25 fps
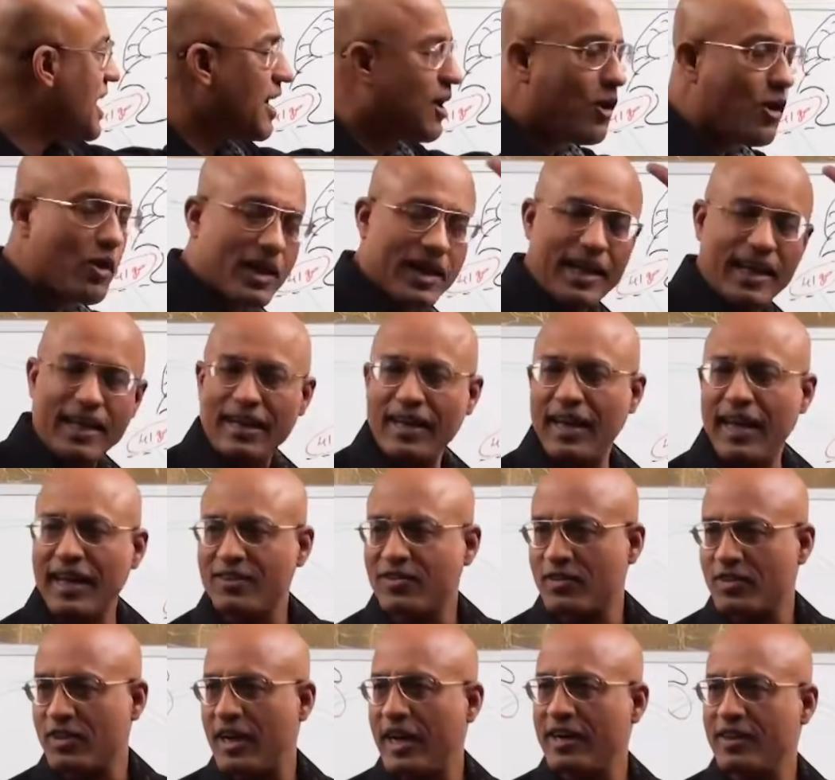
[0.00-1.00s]
Okay,
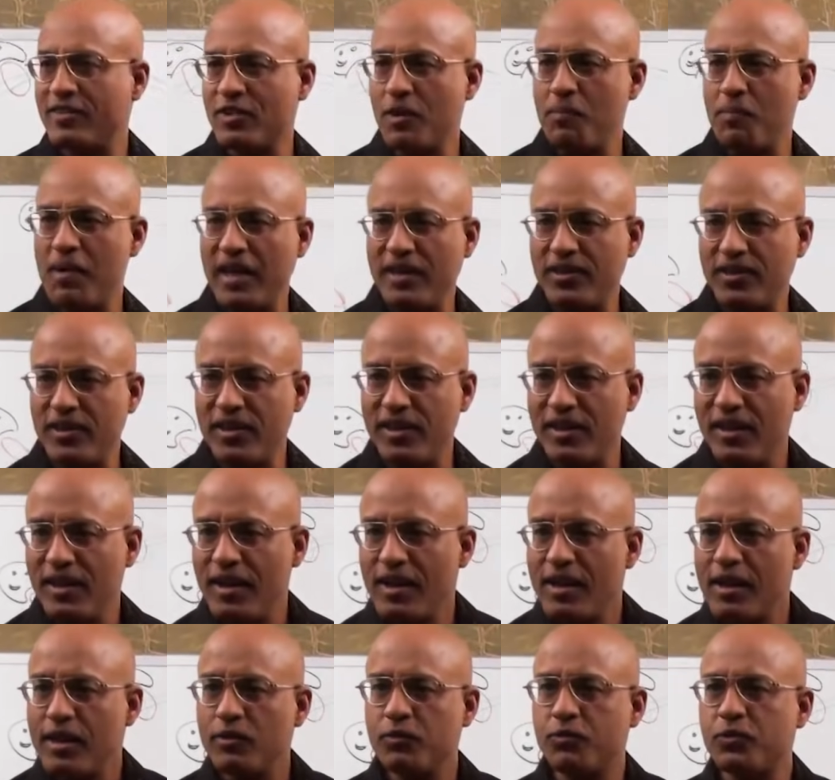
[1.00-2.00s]
let's let's imagine
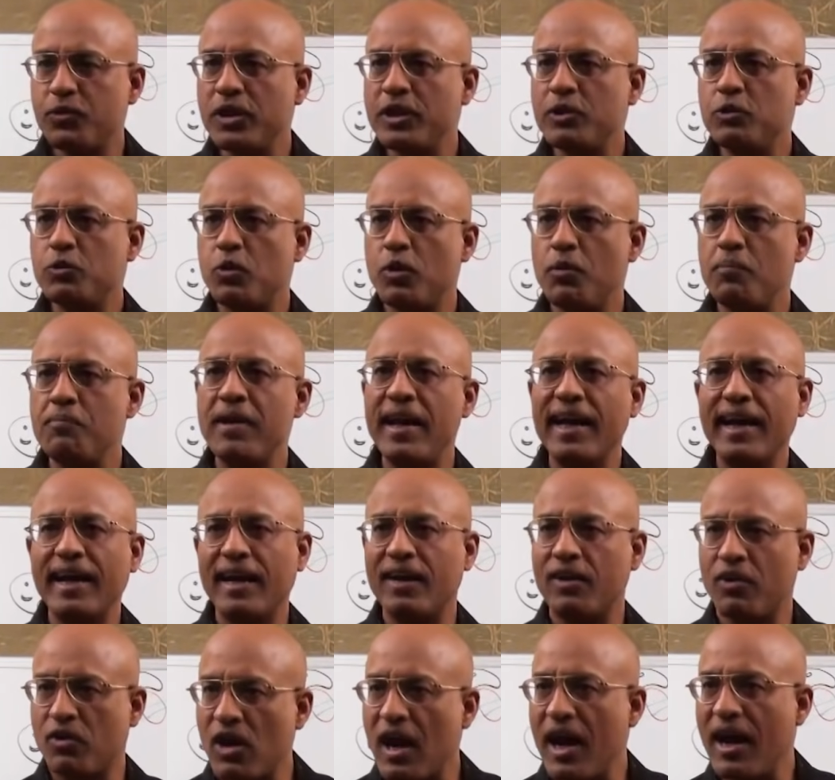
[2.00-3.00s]
if we make
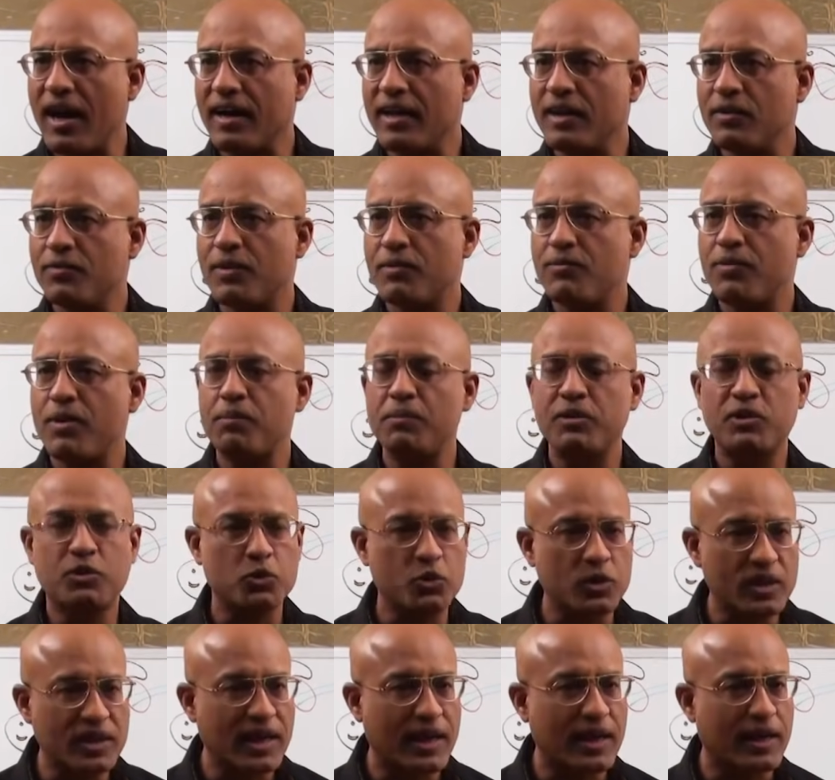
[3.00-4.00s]
a drug, if a
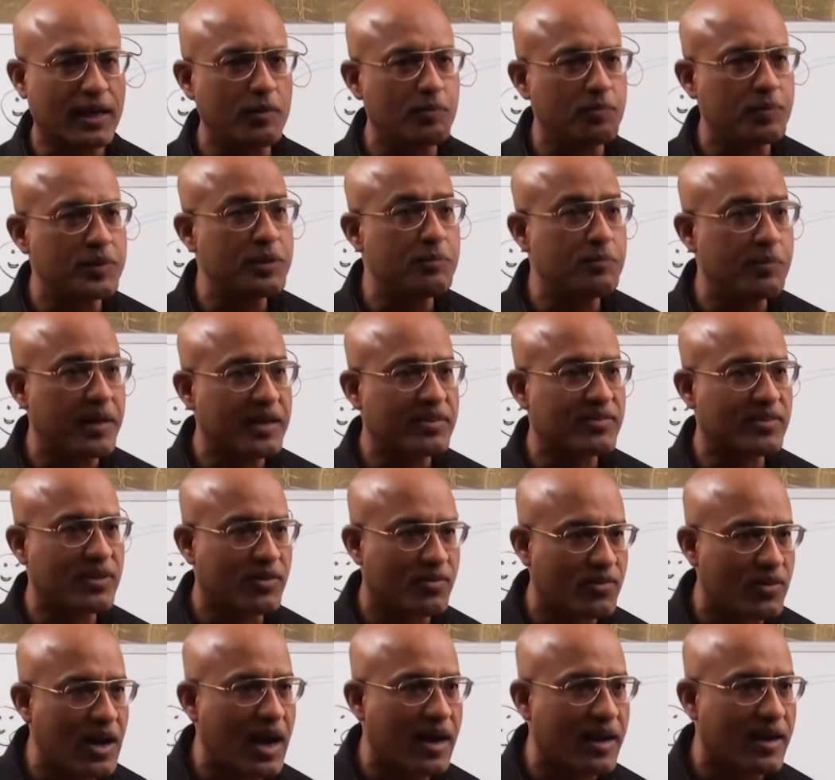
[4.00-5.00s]
pharmaceutical company makes a
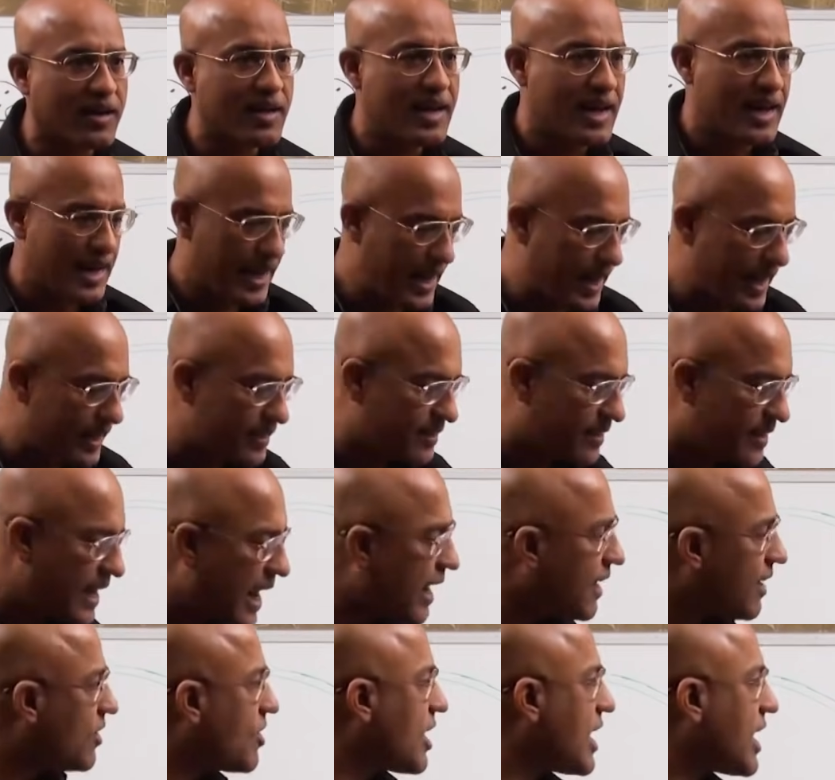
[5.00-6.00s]
drug and
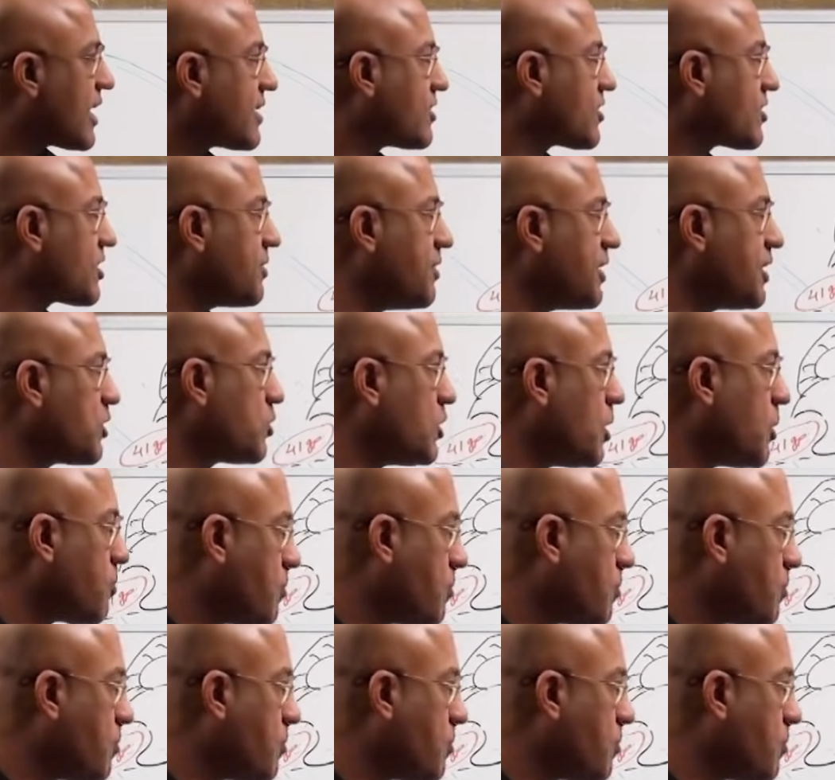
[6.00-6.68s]
that drug is given to the